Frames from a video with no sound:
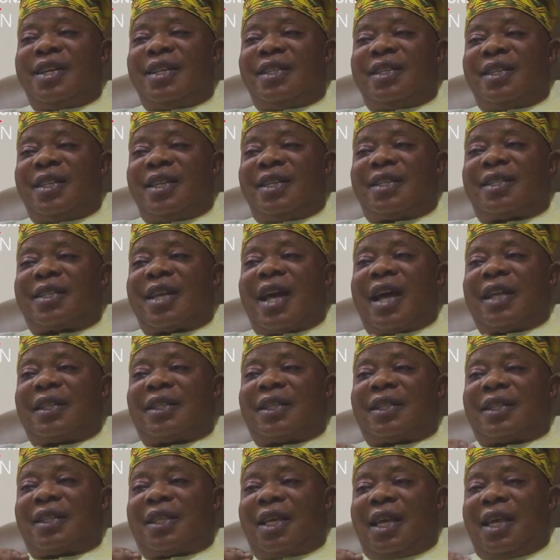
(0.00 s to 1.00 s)
these are
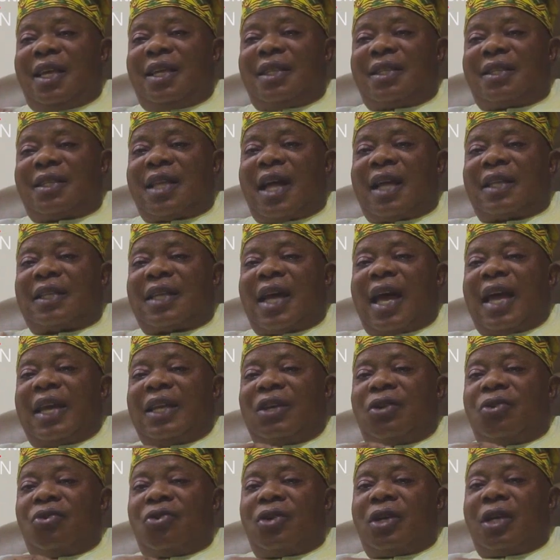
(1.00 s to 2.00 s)
things that I
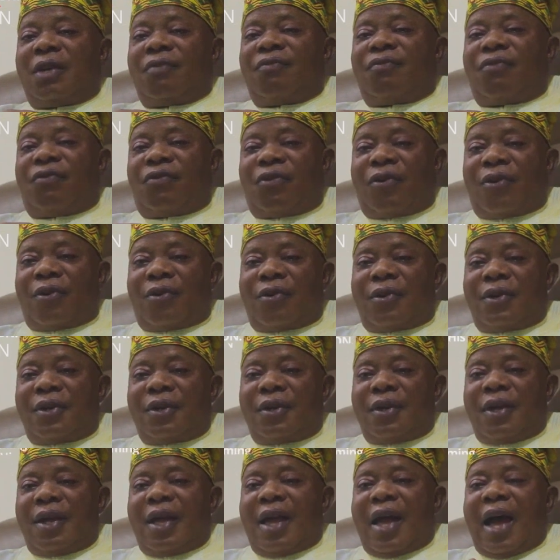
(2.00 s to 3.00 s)
know him for.
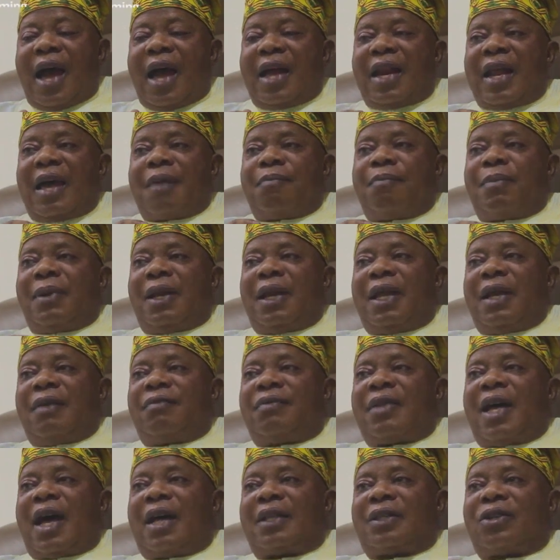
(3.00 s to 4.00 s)
And I
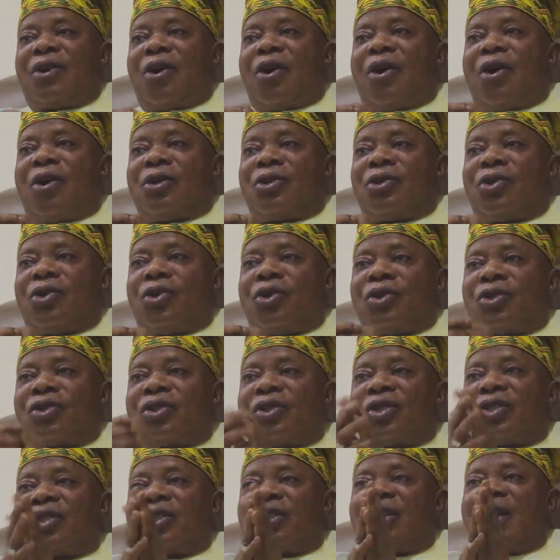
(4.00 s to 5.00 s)
believe that all those
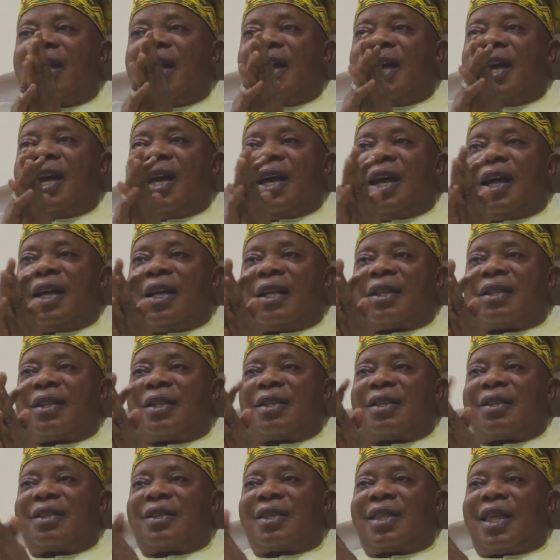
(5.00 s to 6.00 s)

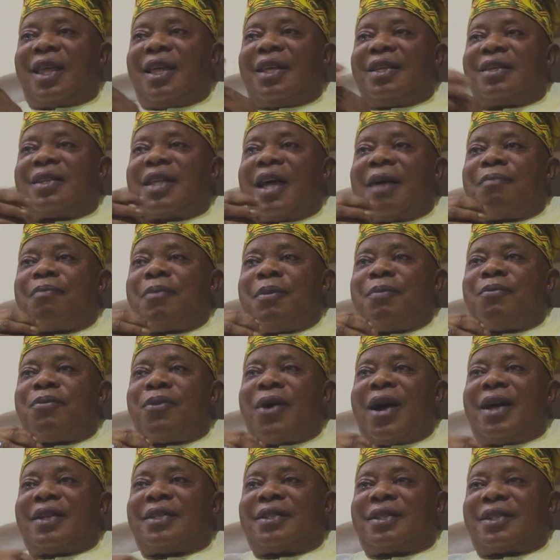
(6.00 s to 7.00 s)
things that people
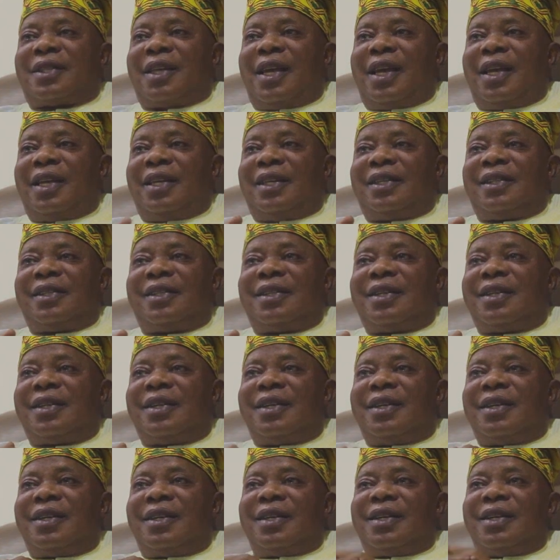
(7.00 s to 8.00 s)
are saying
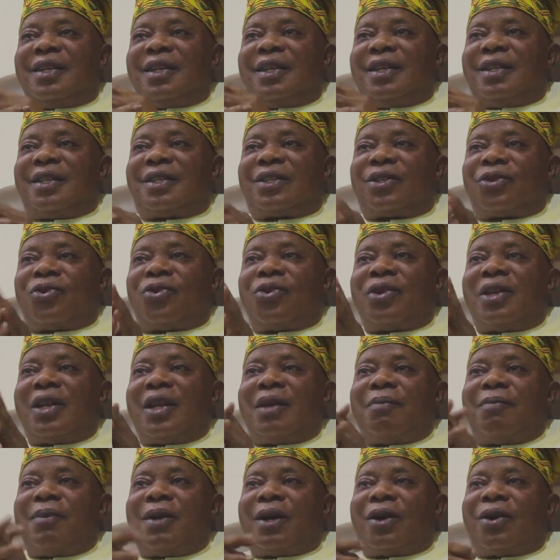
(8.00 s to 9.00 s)
is
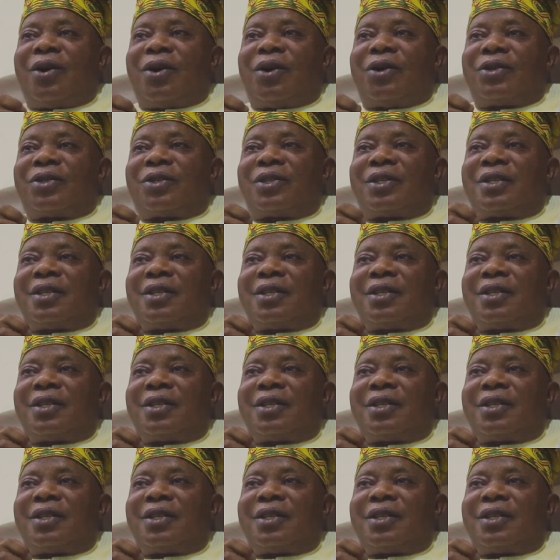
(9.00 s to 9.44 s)
only because